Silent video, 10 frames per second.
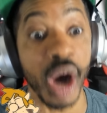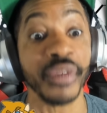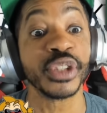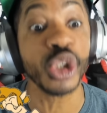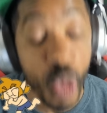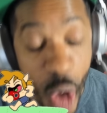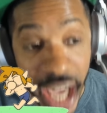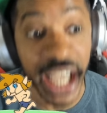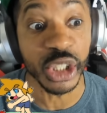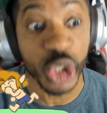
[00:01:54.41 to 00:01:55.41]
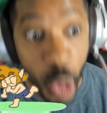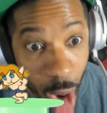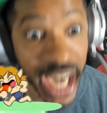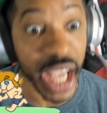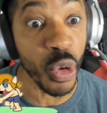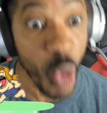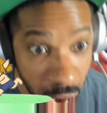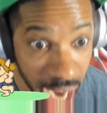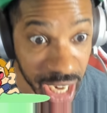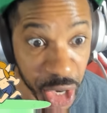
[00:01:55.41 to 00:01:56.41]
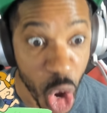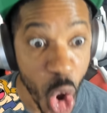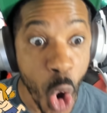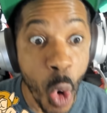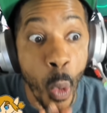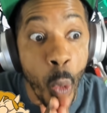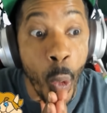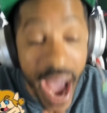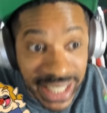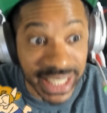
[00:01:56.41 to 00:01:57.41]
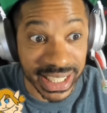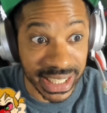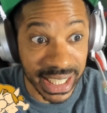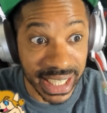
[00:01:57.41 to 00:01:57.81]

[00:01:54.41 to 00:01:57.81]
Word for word: of 2021, which